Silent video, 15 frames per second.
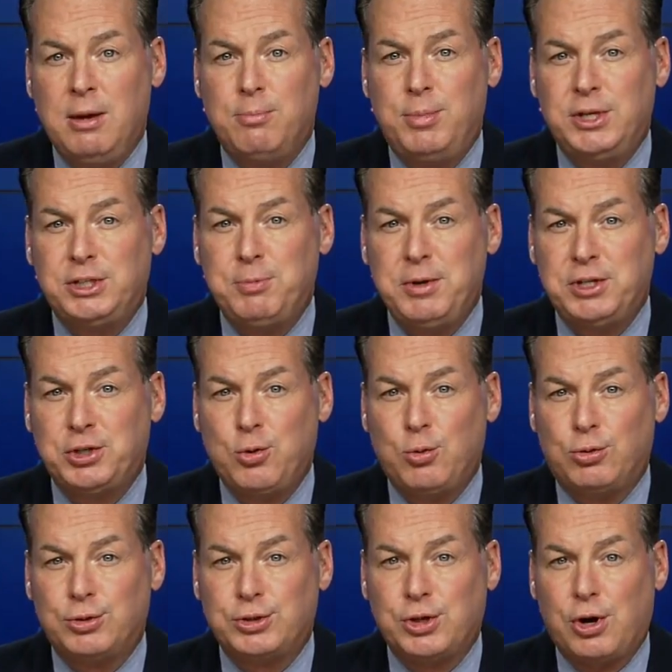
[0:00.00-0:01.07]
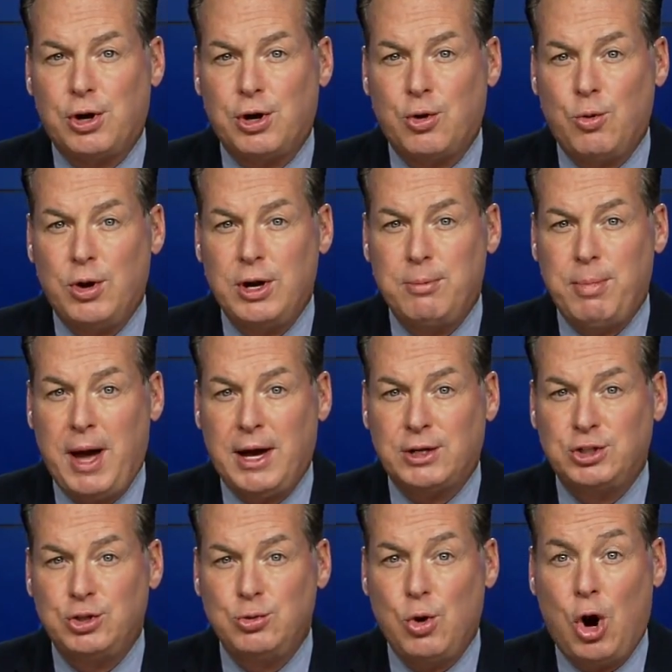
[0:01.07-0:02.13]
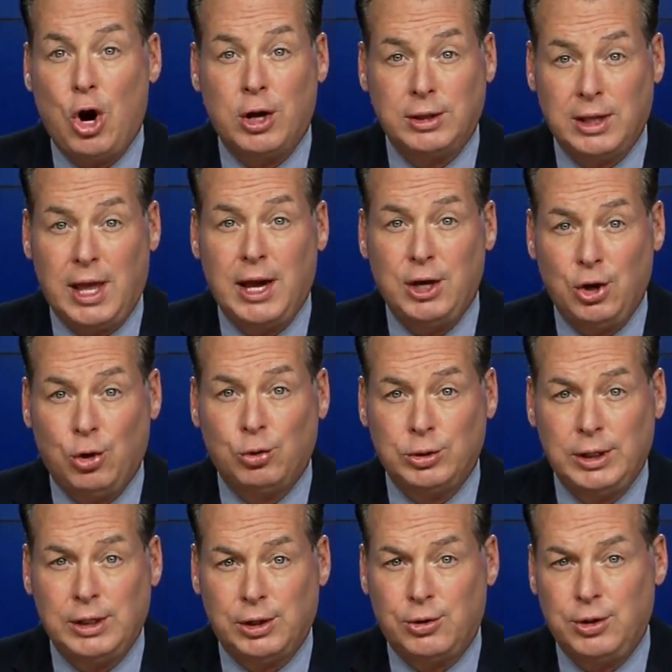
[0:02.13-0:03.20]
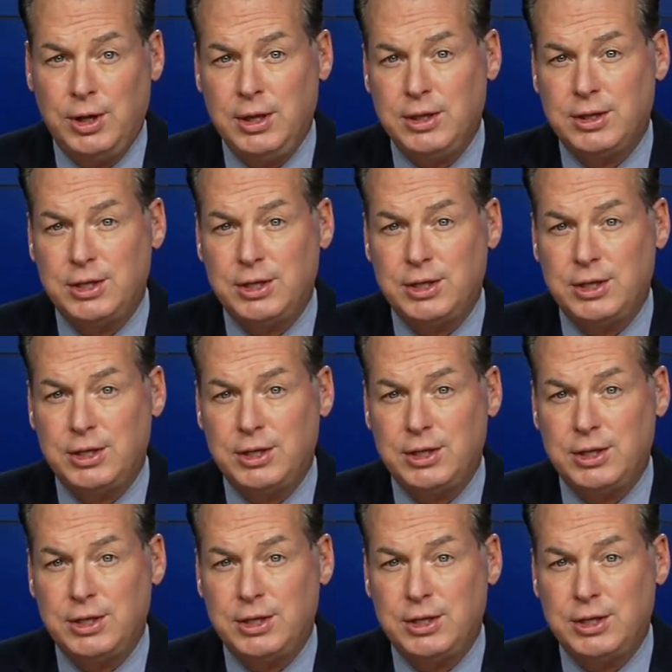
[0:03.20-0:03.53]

Bisbee schools are going back to online only learning.